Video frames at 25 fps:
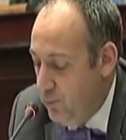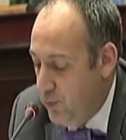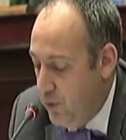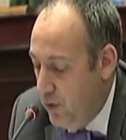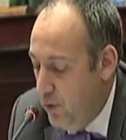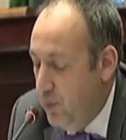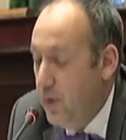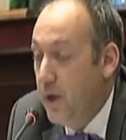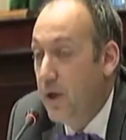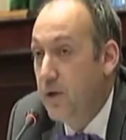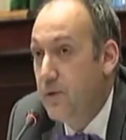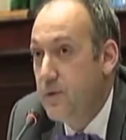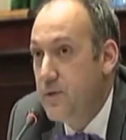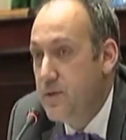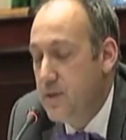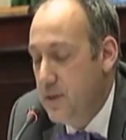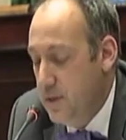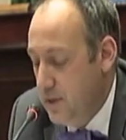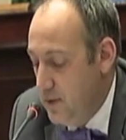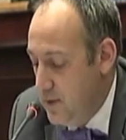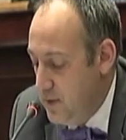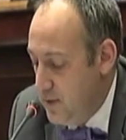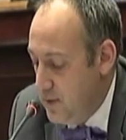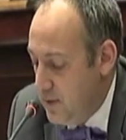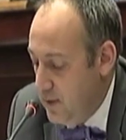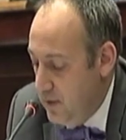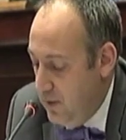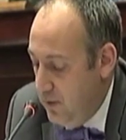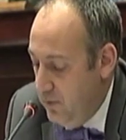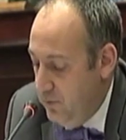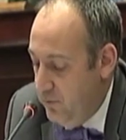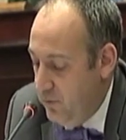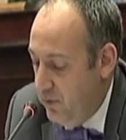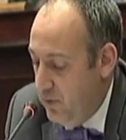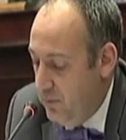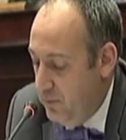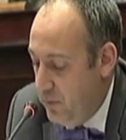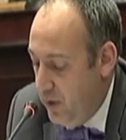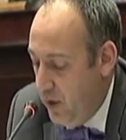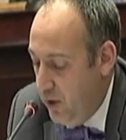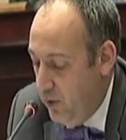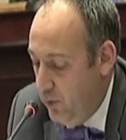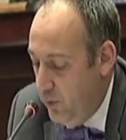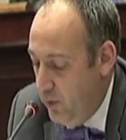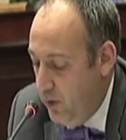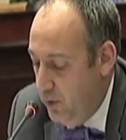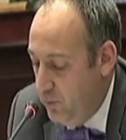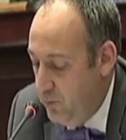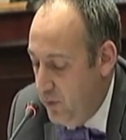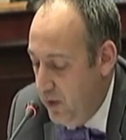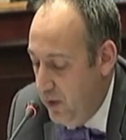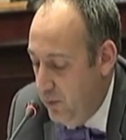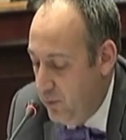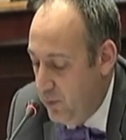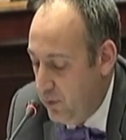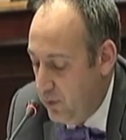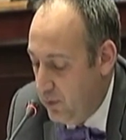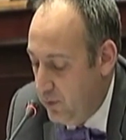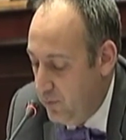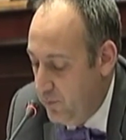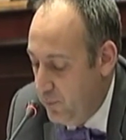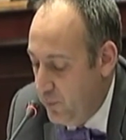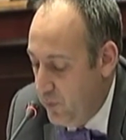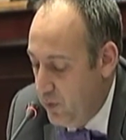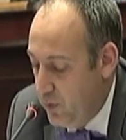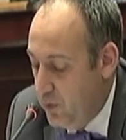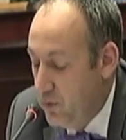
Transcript: prerequisites for empowering people